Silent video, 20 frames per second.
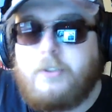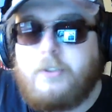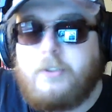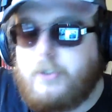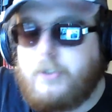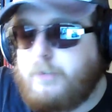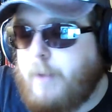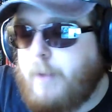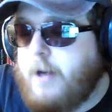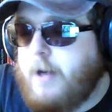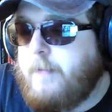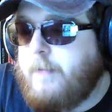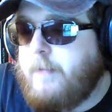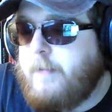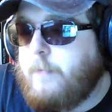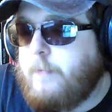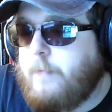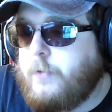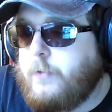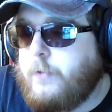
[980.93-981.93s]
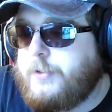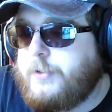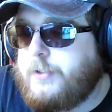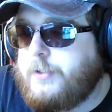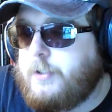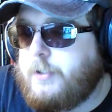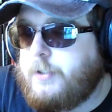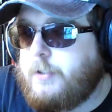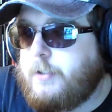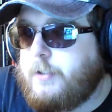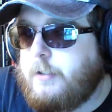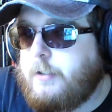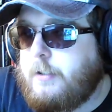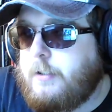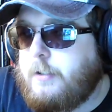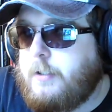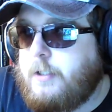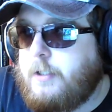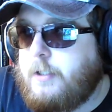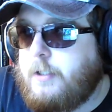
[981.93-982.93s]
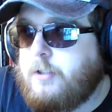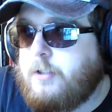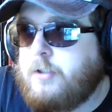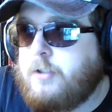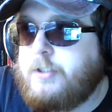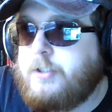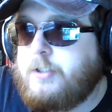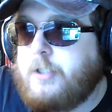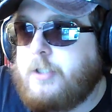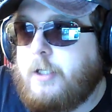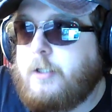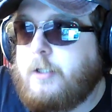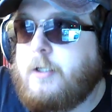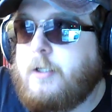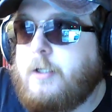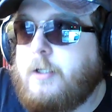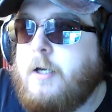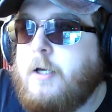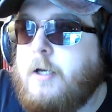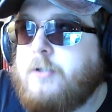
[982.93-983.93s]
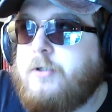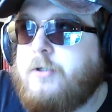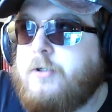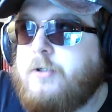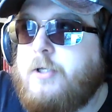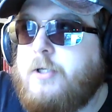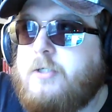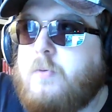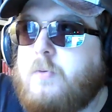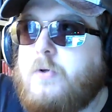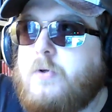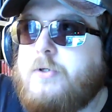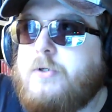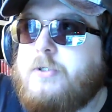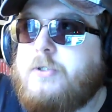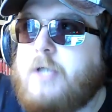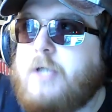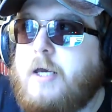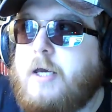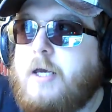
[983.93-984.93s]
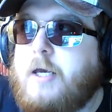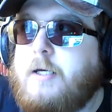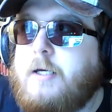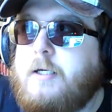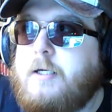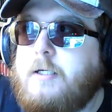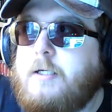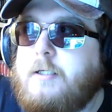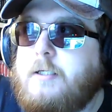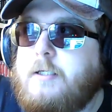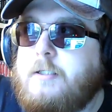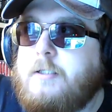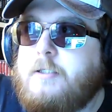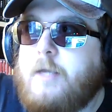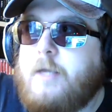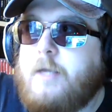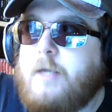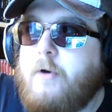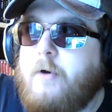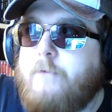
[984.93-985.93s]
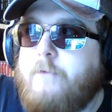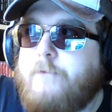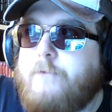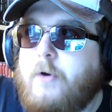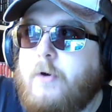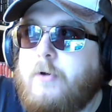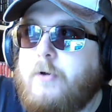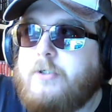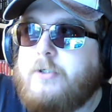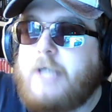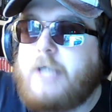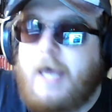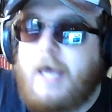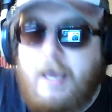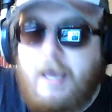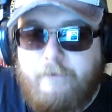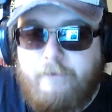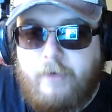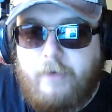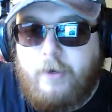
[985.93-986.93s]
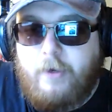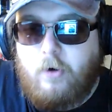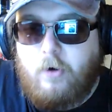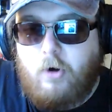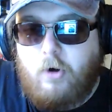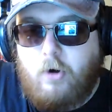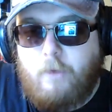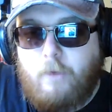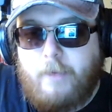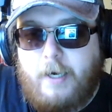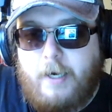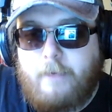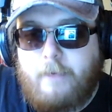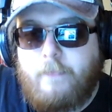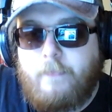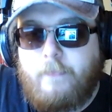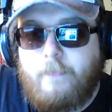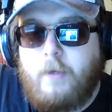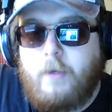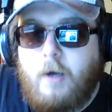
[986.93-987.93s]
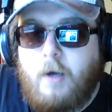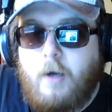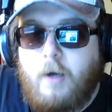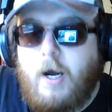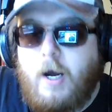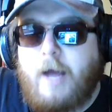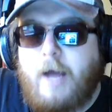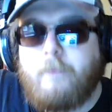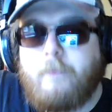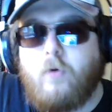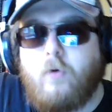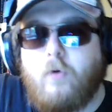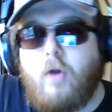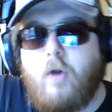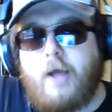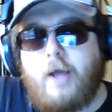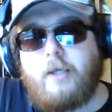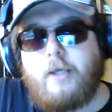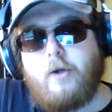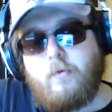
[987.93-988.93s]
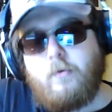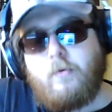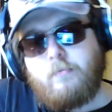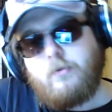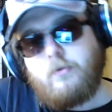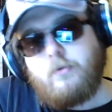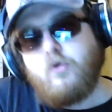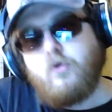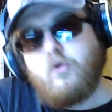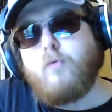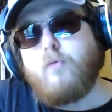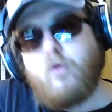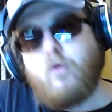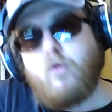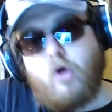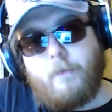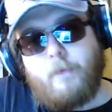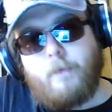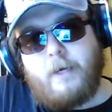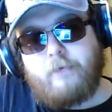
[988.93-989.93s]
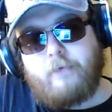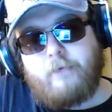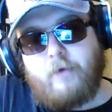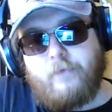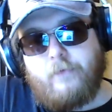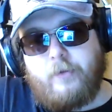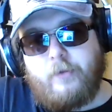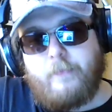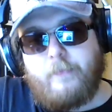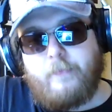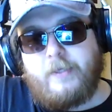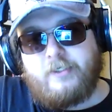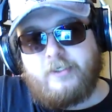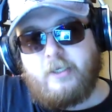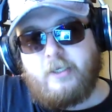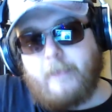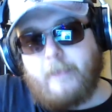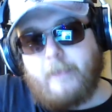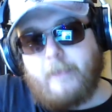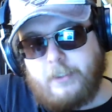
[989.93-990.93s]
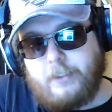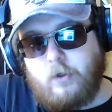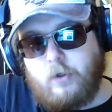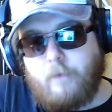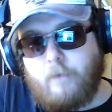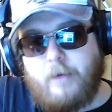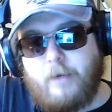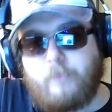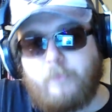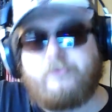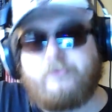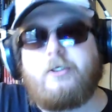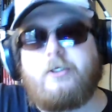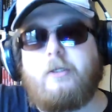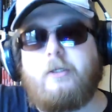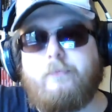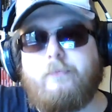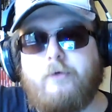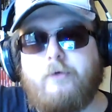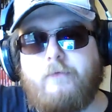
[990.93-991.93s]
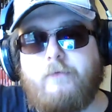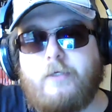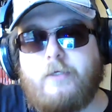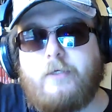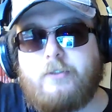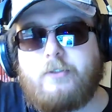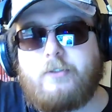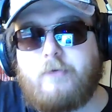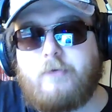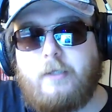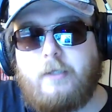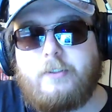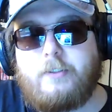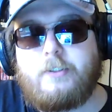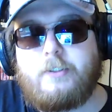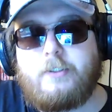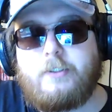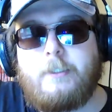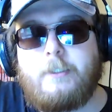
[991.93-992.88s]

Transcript: So Spider-Man was interesting. So this was a demo focused heavily on combat, and more like normal combat rather than the big cinematic combat we've seen in previous trailers.